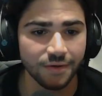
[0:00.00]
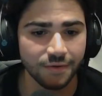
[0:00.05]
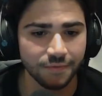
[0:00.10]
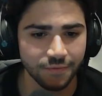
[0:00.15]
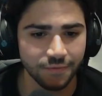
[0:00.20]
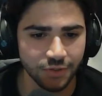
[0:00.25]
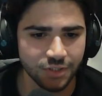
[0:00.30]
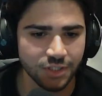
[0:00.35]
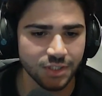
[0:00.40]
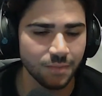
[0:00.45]

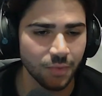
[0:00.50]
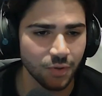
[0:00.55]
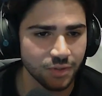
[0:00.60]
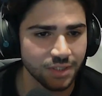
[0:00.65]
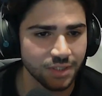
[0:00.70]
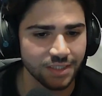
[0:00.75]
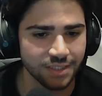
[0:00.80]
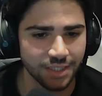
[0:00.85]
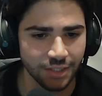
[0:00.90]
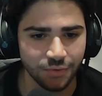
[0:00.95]
Versus most
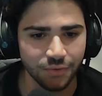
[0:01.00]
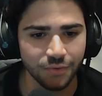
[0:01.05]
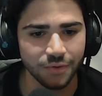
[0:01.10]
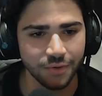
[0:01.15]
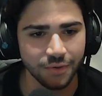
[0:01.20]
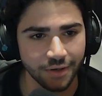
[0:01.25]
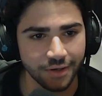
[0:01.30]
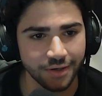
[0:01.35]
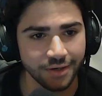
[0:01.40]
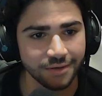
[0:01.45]
things at Google
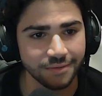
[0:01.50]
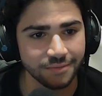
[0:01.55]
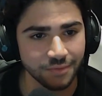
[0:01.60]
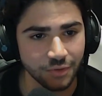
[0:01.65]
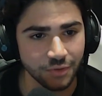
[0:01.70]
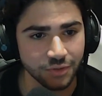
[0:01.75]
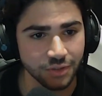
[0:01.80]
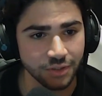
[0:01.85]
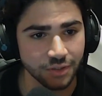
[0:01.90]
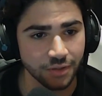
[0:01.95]
are
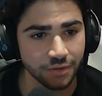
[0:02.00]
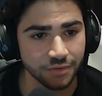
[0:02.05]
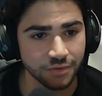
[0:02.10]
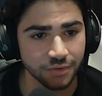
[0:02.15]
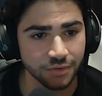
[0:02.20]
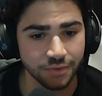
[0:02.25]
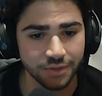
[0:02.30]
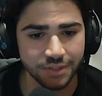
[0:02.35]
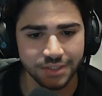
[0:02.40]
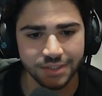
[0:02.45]
usually closed
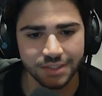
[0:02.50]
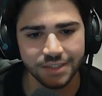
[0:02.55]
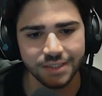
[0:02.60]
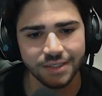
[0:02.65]
source